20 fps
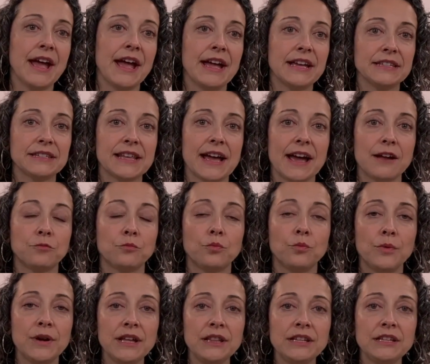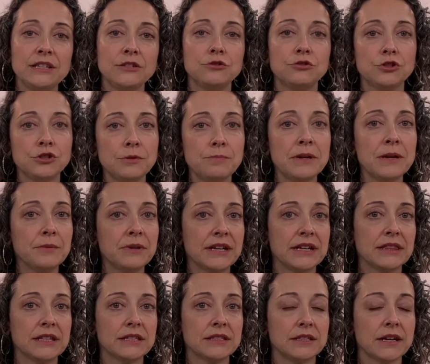is that really you should be able to
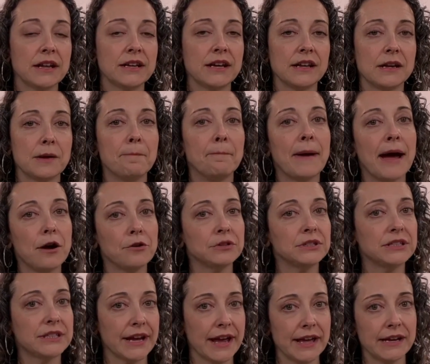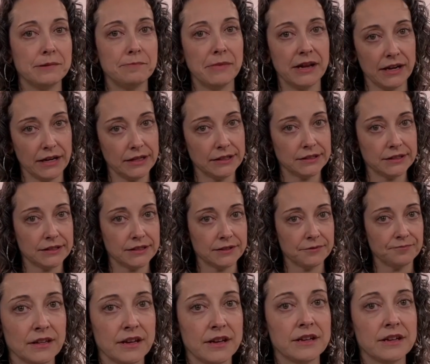get this done in about 10 minutes.